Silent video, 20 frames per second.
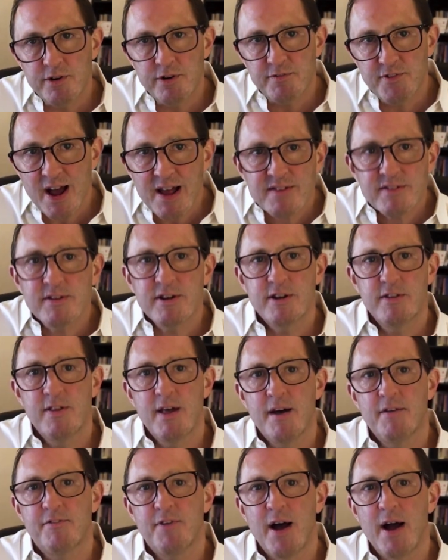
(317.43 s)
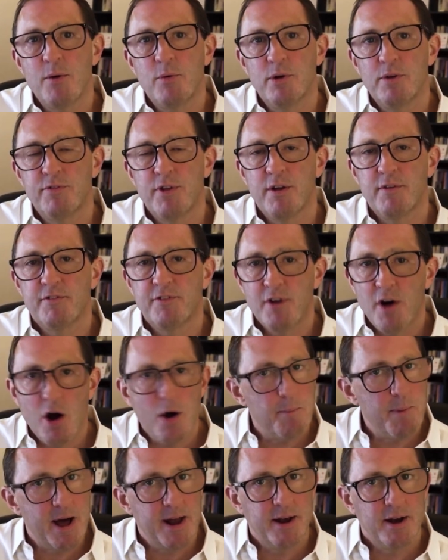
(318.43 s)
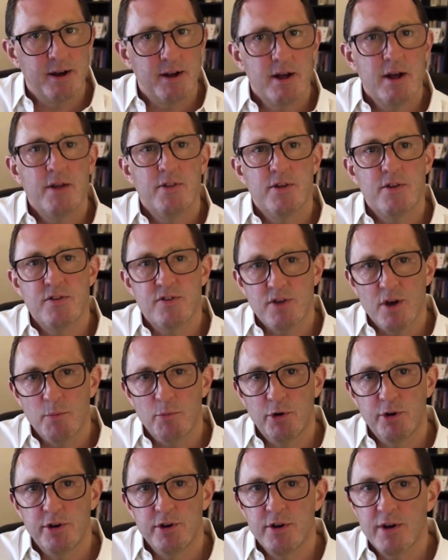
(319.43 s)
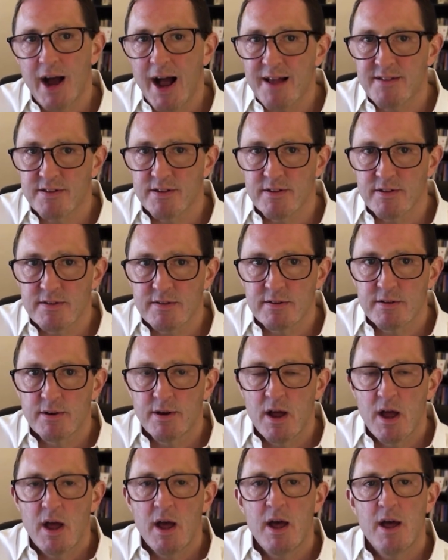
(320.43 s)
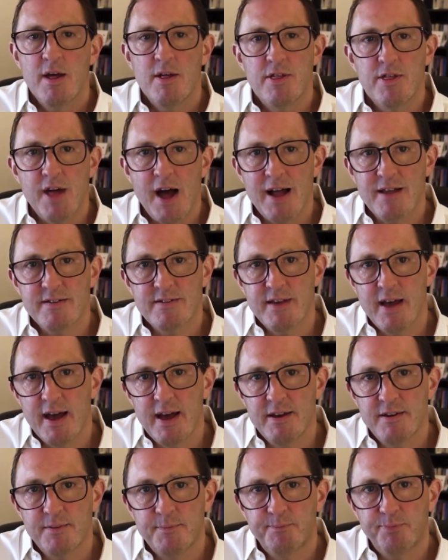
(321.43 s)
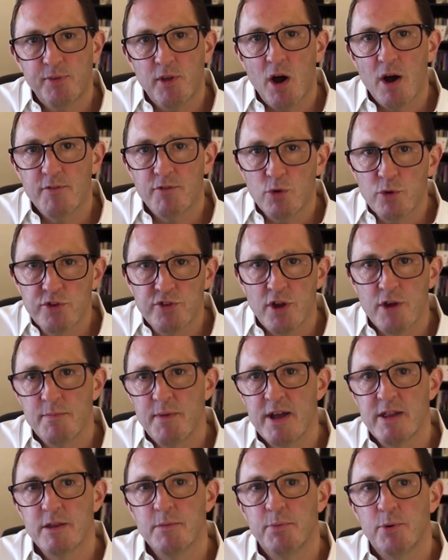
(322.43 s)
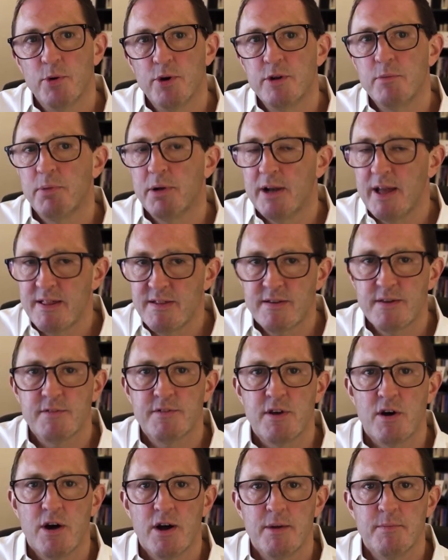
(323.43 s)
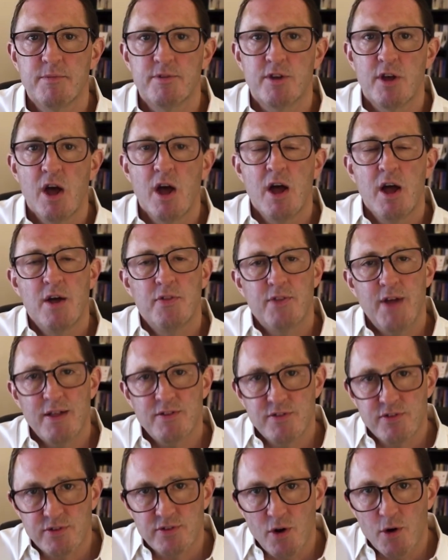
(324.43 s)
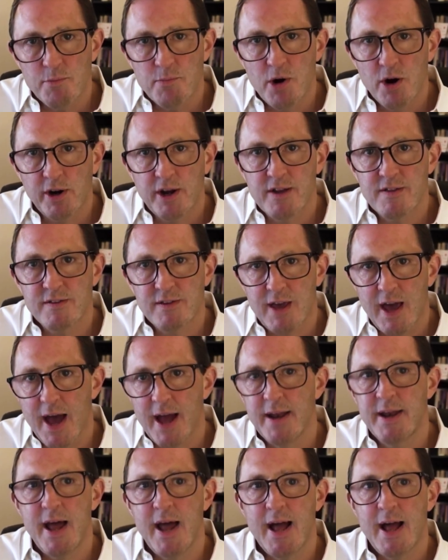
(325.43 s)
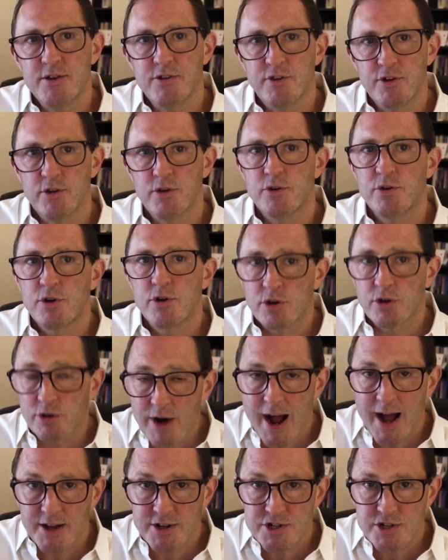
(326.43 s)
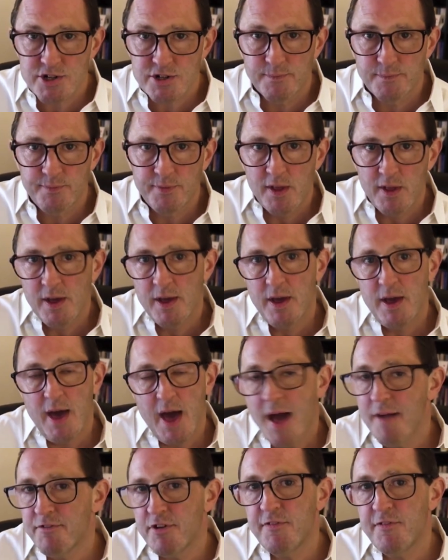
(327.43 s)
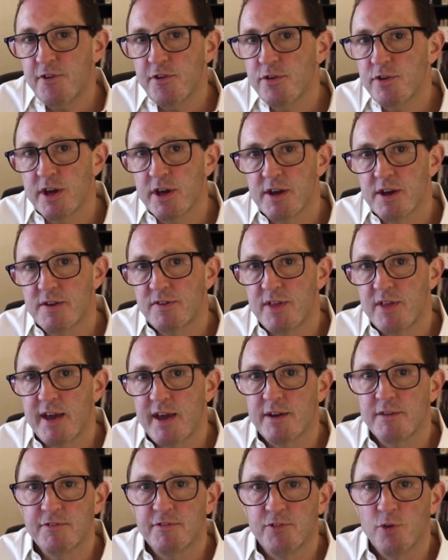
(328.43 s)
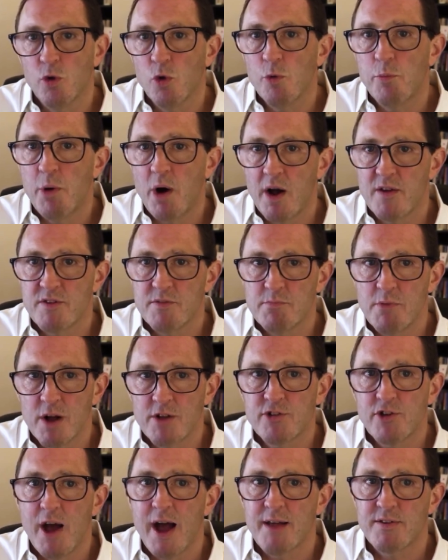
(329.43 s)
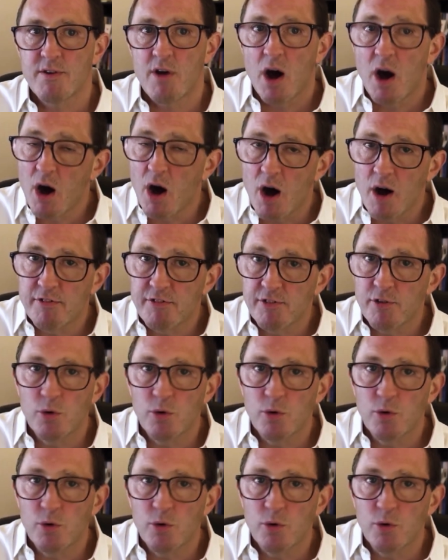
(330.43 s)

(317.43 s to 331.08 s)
invested in that fact would have done far better than someone who hasn't. That said, I've also made the point plenty of times that stock markets can and do crash. Every few years, they can fall by as much as half,